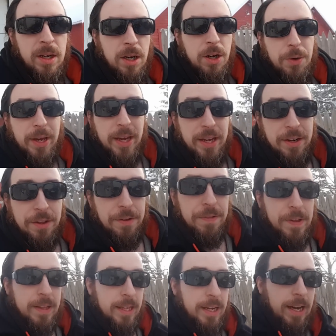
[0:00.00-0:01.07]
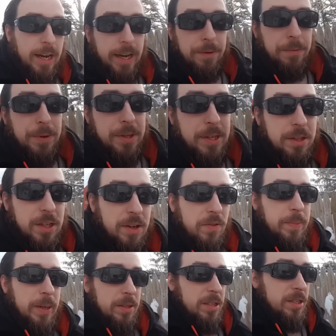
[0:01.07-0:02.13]
Okay, another thing that I really love
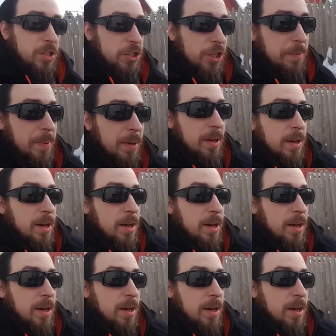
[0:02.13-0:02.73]
about this Jeep